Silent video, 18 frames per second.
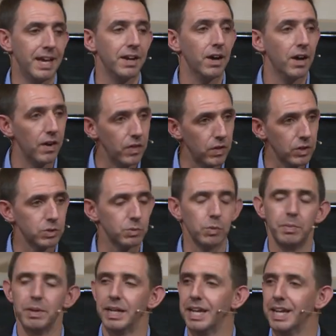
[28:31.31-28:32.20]
and others
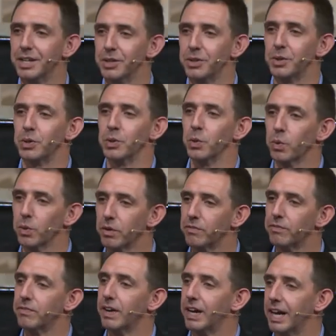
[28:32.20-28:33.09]
will begin to
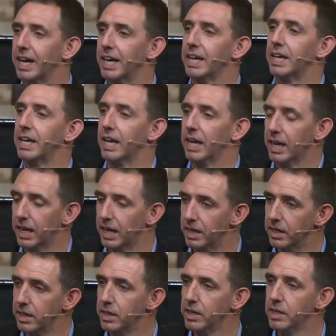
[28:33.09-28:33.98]
glorify
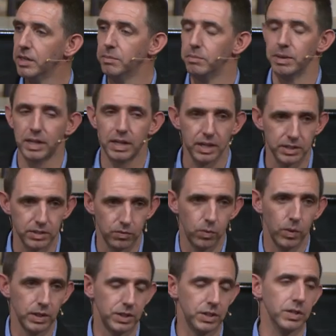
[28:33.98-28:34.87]
God because
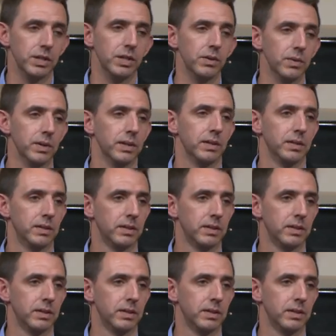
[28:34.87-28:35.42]
of what you're doing.